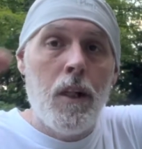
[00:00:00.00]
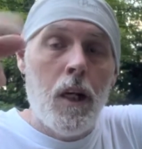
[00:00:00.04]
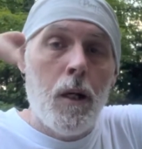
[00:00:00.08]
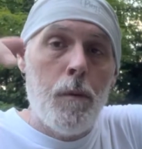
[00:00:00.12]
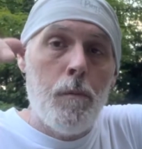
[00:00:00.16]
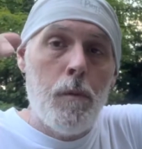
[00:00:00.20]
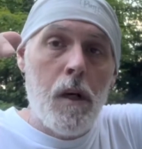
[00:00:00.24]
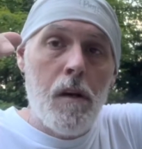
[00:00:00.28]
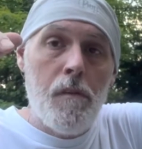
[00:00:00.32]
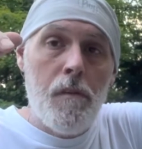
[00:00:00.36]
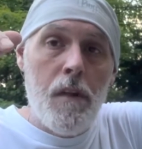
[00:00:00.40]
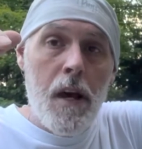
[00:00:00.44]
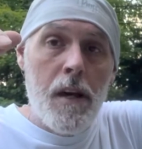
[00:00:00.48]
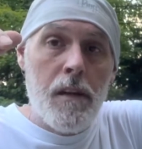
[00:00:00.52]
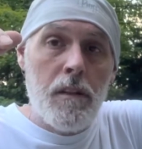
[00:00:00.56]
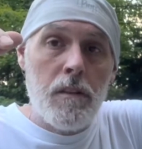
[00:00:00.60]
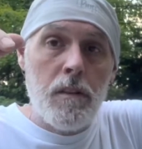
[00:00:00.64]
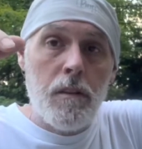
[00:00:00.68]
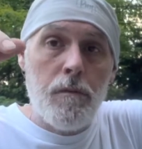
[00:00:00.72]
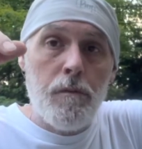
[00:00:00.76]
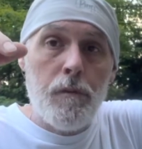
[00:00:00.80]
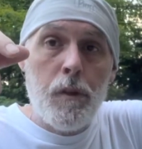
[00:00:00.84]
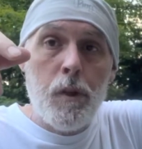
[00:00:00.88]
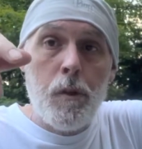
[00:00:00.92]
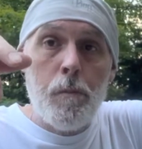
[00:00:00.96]
Above that is
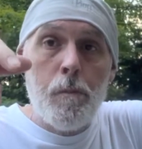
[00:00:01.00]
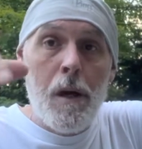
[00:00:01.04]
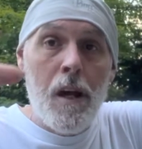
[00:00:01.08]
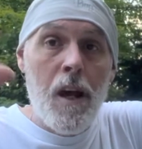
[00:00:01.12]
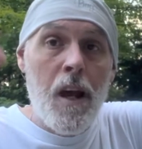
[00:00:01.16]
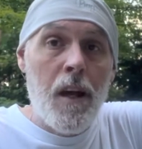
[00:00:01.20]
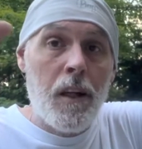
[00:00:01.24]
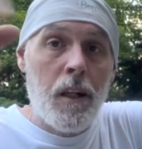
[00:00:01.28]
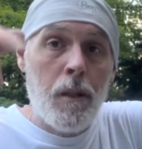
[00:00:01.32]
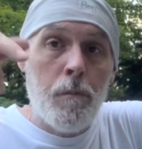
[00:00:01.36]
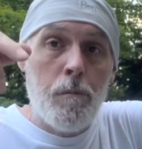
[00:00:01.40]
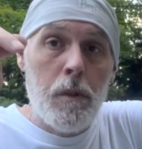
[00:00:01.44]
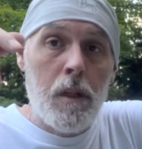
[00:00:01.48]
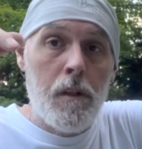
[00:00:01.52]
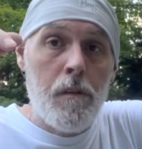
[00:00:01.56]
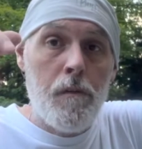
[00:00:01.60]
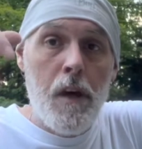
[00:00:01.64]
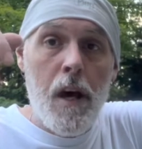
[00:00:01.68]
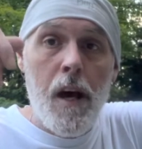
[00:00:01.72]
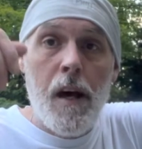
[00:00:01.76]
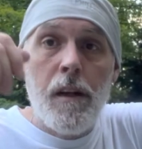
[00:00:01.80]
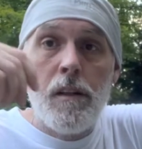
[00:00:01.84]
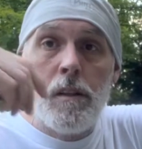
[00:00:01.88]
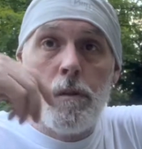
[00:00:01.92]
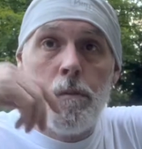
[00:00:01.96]
the food bag, and above
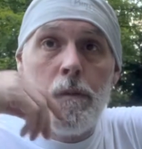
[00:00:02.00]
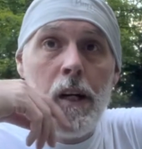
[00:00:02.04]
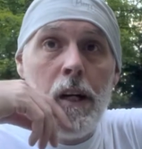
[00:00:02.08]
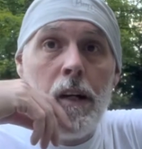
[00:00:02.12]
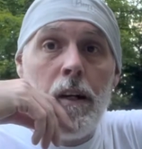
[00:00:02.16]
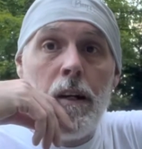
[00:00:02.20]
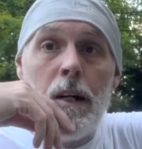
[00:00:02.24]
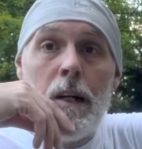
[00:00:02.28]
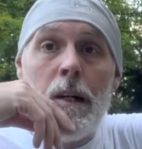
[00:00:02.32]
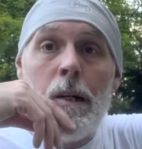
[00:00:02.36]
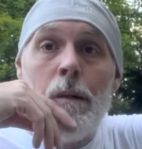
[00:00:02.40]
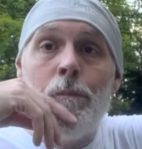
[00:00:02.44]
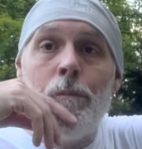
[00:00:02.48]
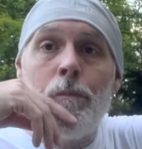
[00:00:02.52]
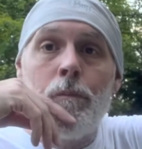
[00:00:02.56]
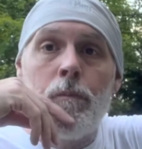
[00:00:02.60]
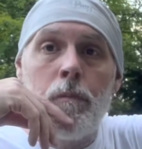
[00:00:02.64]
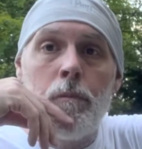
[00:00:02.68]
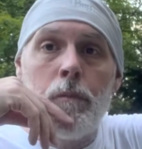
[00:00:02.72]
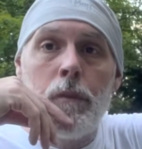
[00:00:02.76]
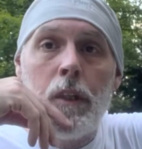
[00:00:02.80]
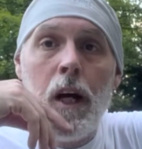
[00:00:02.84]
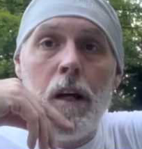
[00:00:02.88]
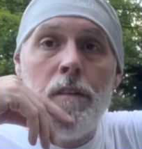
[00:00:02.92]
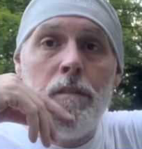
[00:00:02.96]
that is my
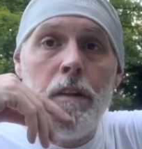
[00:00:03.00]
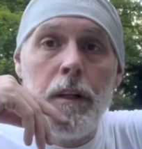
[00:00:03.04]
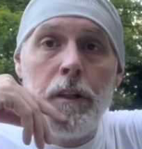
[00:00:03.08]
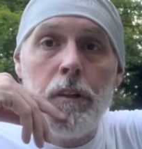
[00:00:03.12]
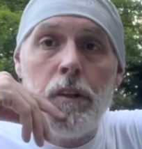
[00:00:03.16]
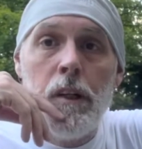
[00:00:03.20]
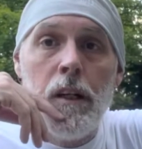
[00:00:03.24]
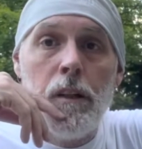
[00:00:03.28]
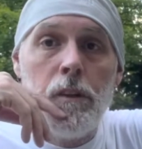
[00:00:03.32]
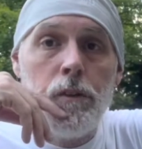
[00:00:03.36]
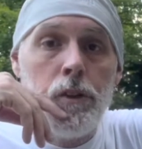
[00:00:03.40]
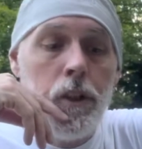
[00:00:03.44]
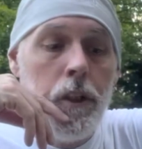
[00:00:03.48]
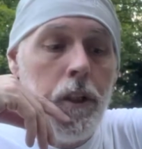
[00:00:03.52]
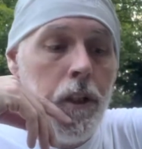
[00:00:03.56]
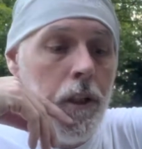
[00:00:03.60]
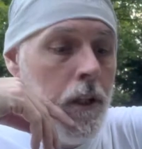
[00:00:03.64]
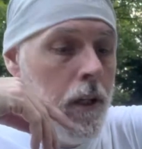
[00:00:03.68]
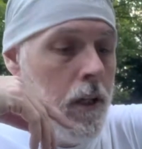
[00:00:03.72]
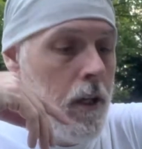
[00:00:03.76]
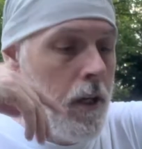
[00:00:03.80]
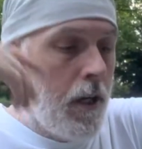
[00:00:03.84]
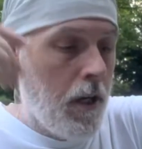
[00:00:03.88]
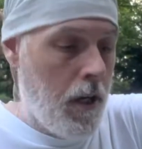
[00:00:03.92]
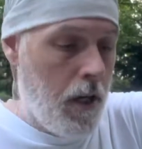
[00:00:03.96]
Tyvek ground sheet.
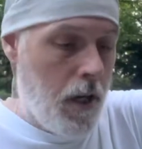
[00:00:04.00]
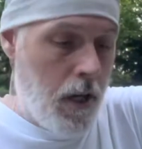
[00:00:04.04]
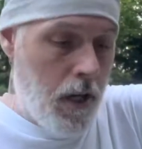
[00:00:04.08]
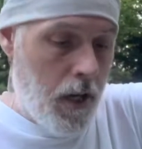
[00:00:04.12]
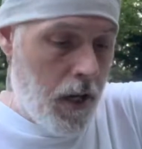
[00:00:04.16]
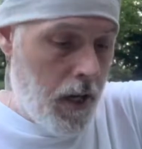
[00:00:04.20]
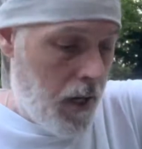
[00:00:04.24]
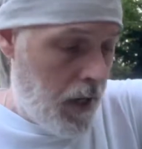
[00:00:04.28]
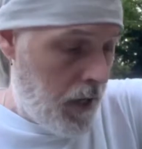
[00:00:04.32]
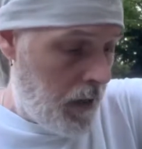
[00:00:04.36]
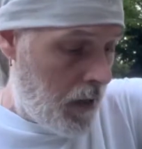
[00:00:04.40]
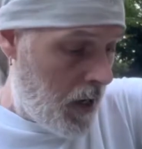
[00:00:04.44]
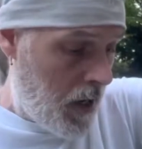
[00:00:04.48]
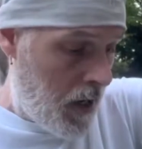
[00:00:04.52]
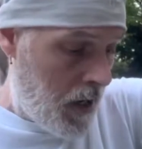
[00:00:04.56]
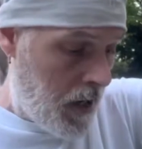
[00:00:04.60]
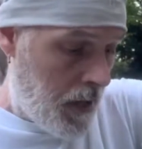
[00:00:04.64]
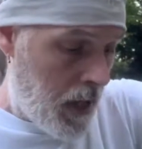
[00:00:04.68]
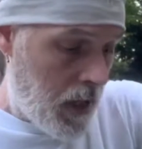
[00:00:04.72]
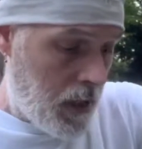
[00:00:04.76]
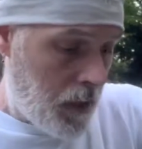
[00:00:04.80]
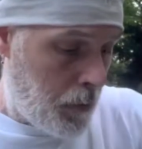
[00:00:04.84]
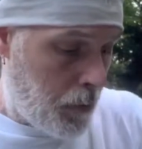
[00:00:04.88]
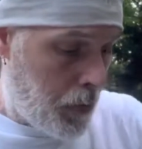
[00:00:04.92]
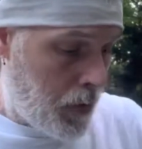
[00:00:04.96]
And
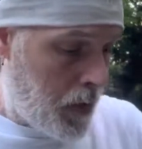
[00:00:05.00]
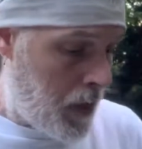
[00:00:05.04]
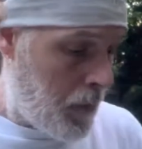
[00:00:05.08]
that's pretty